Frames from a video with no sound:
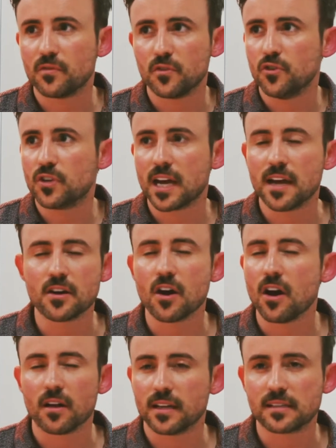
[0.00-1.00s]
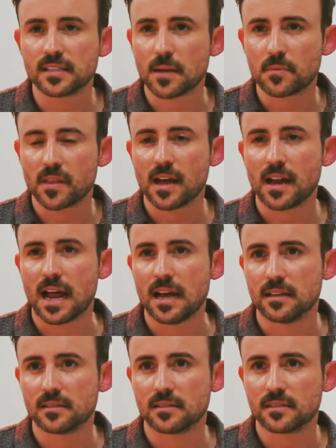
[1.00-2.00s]
You cannot accept that
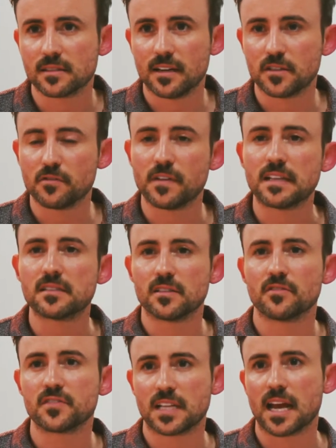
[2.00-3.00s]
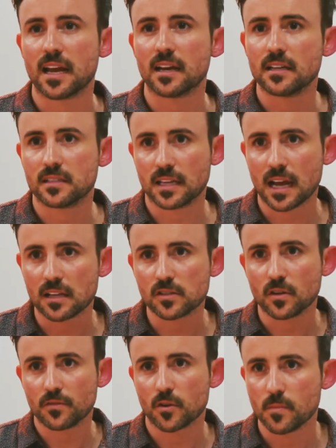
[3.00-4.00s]
as in a defensive state because because it
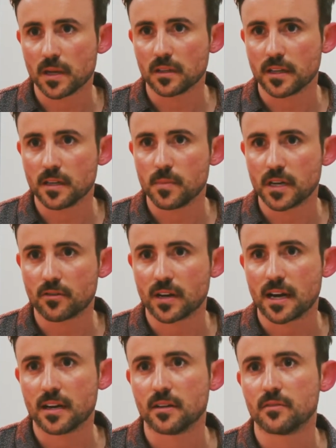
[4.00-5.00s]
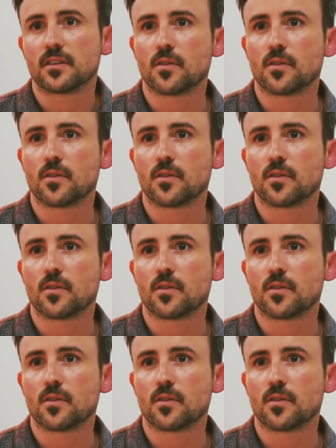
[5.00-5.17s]
cuts off your ability to be creative.